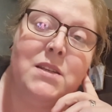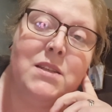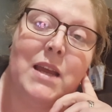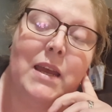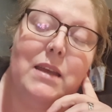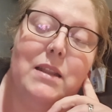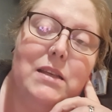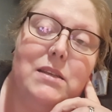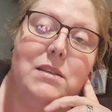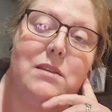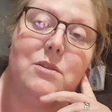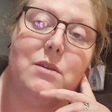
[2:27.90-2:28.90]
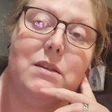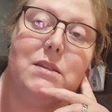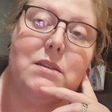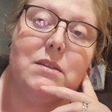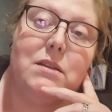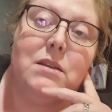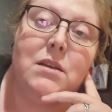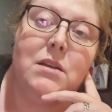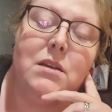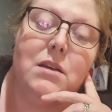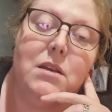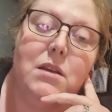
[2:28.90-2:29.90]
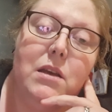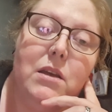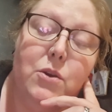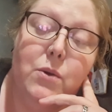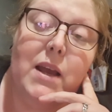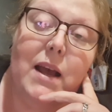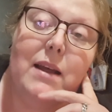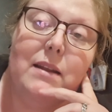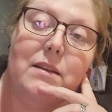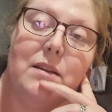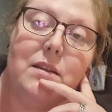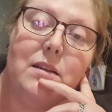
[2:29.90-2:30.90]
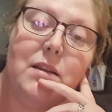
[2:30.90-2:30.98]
to stay in this situation. You can